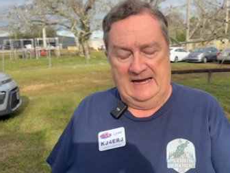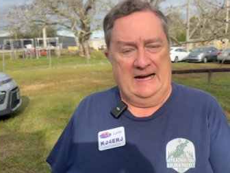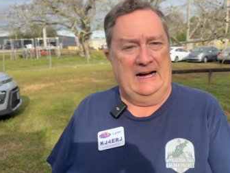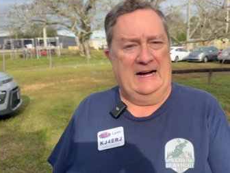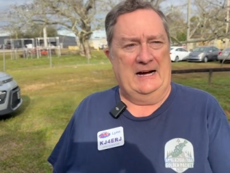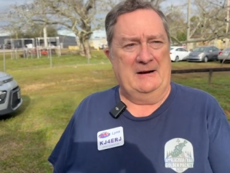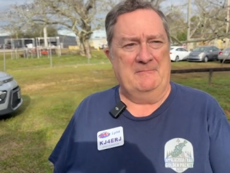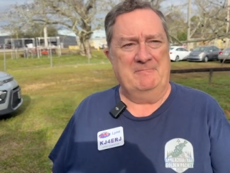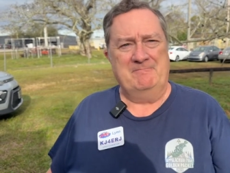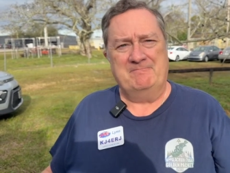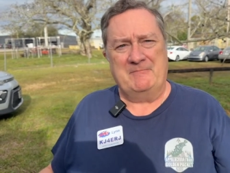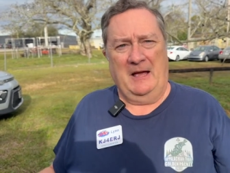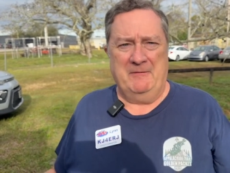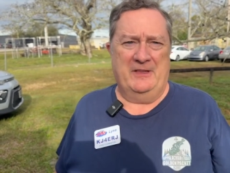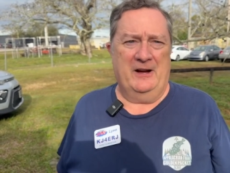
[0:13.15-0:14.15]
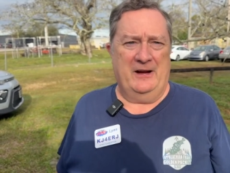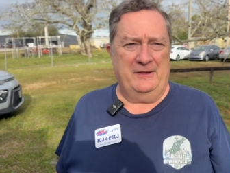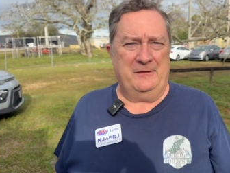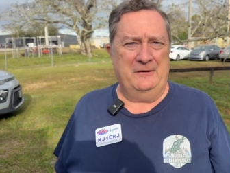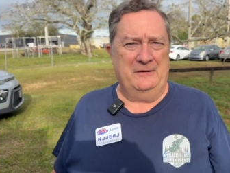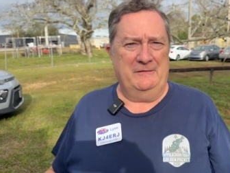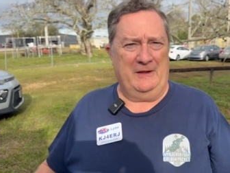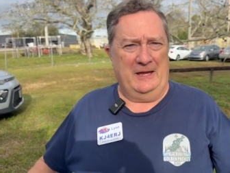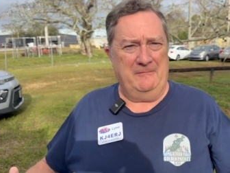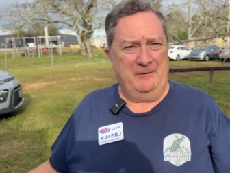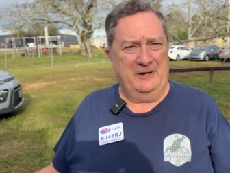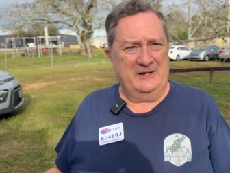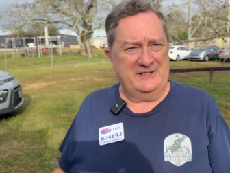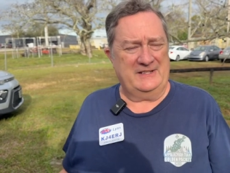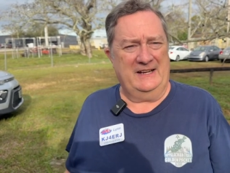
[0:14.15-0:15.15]
Um, I'm the author of
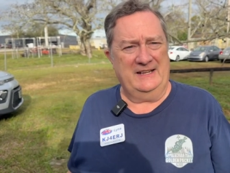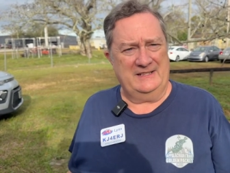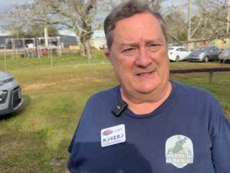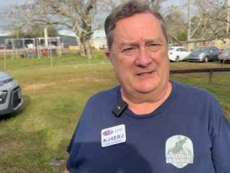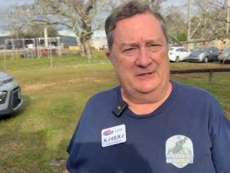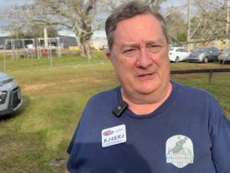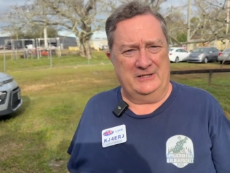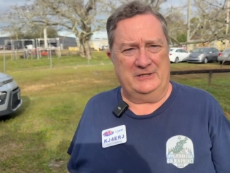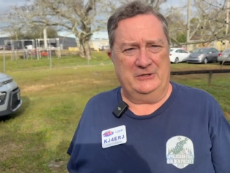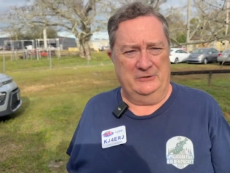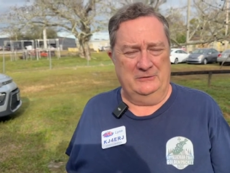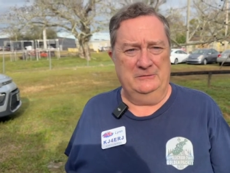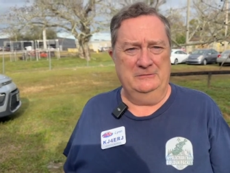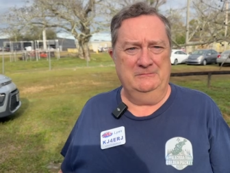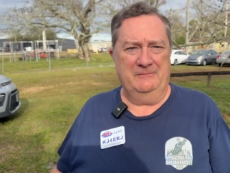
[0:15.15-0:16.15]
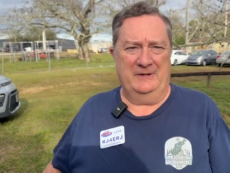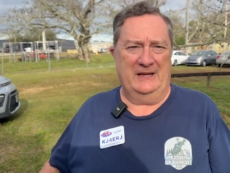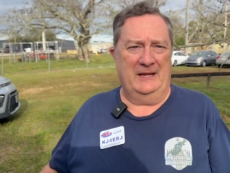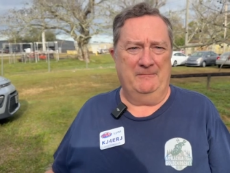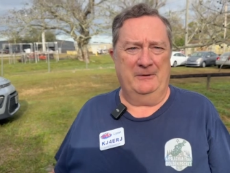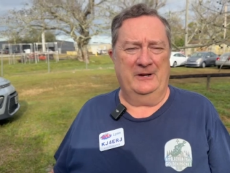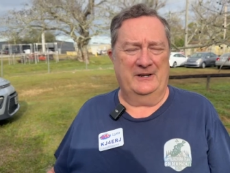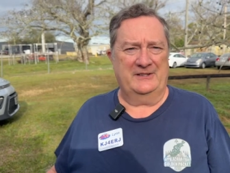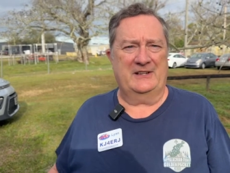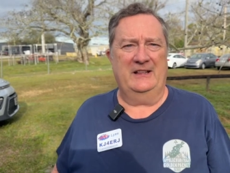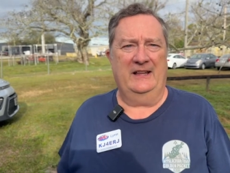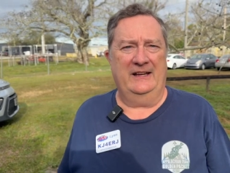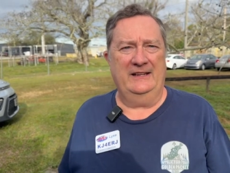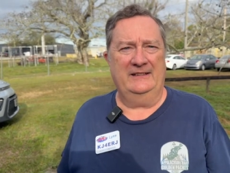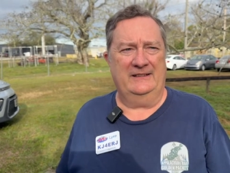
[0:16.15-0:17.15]
APRS IS32, the APRS
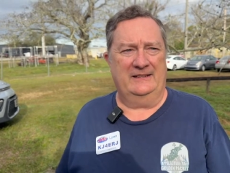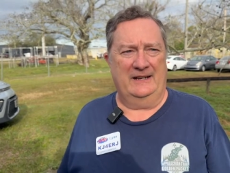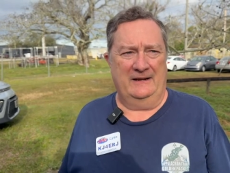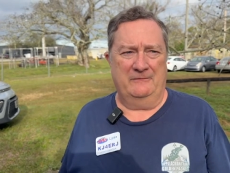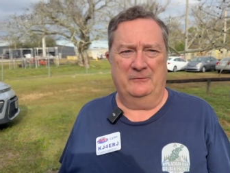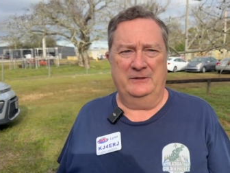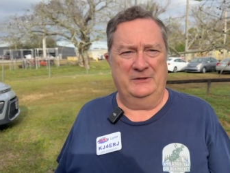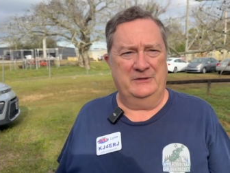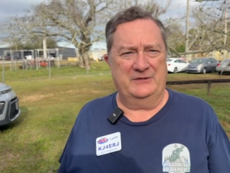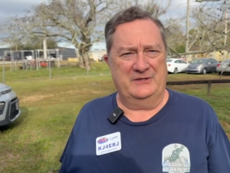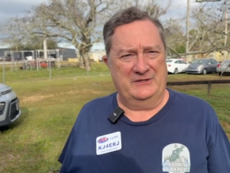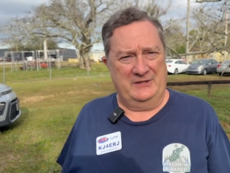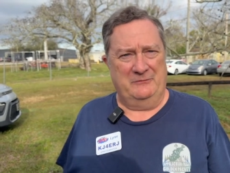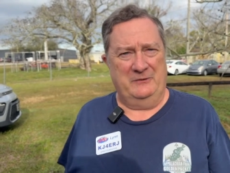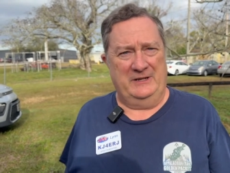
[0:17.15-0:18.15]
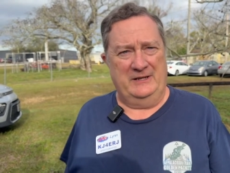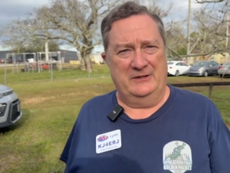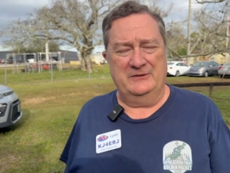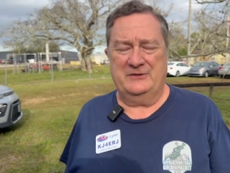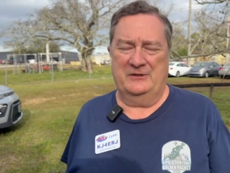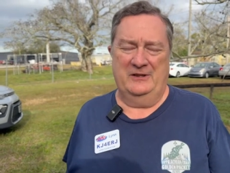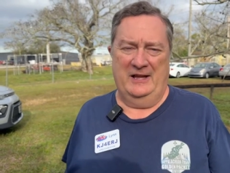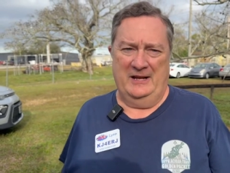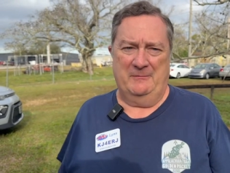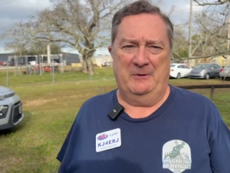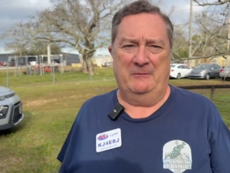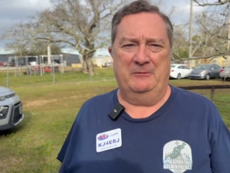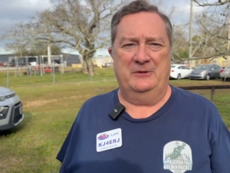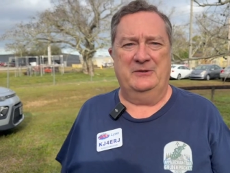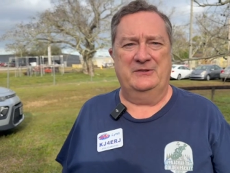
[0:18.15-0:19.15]
client that everyone uses on Windows, or a lot of
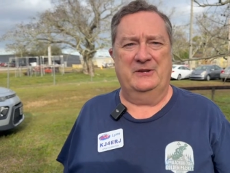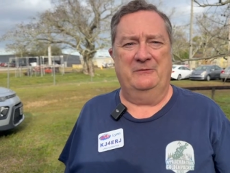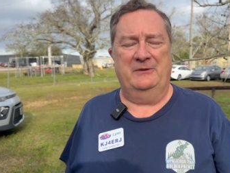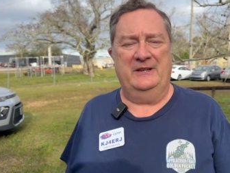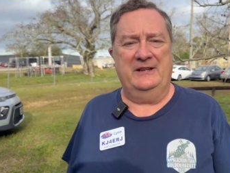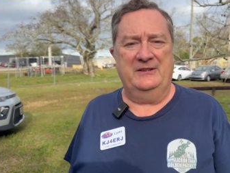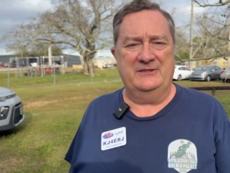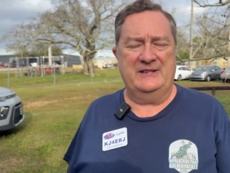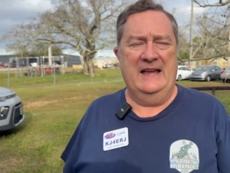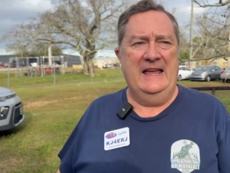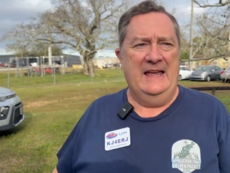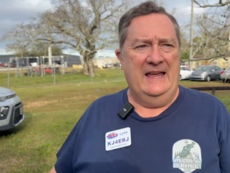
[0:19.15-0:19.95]
people use on Windows.